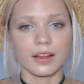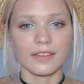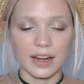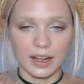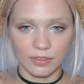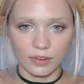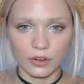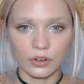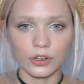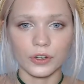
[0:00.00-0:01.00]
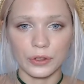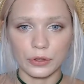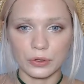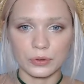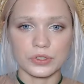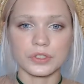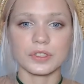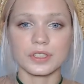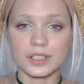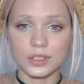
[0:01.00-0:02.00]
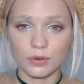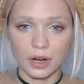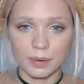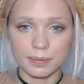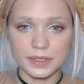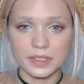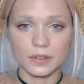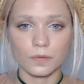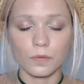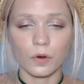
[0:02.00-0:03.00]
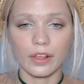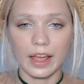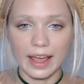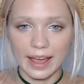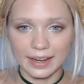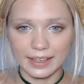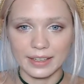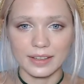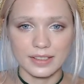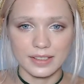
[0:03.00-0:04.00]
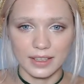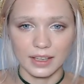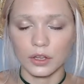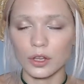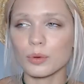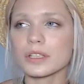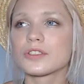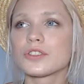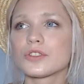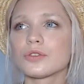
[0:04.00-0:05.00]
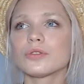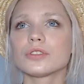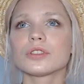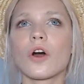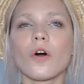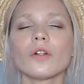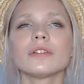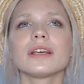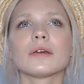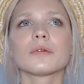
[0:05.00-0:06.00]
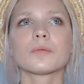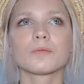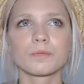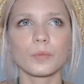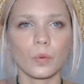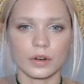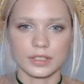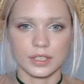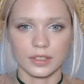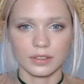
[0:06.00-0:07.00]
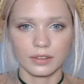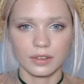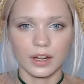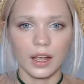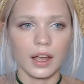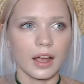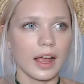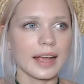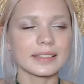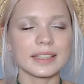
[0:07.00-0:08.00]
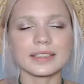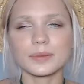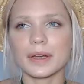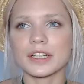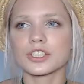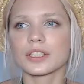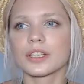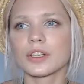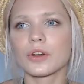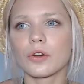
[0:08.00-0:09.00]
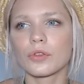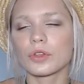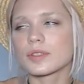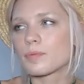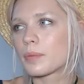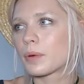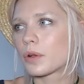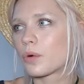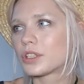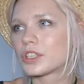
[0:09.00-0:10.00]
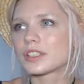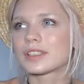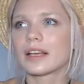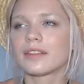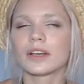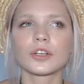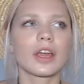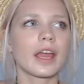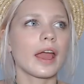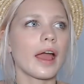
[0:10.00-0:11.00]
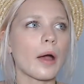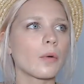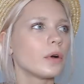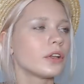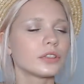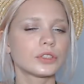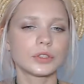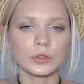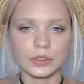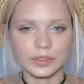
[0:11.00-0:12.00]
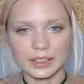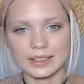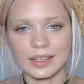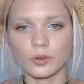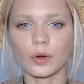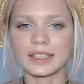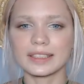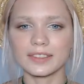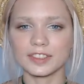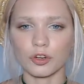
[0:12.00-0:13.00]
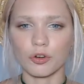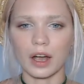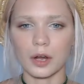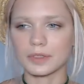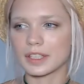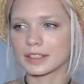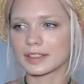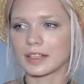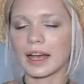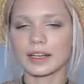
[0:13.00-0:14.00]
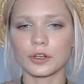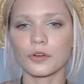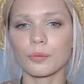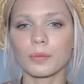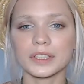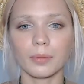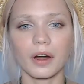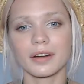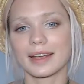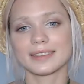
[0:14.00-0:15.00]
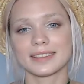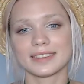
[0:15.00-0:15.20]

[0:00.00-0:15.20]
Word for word: never use scrubs for the acne skin. You will do only worser. And especially, you know, these people who are just saying that, okay, I would not use these aggressive scrubs that, I don't know, mass market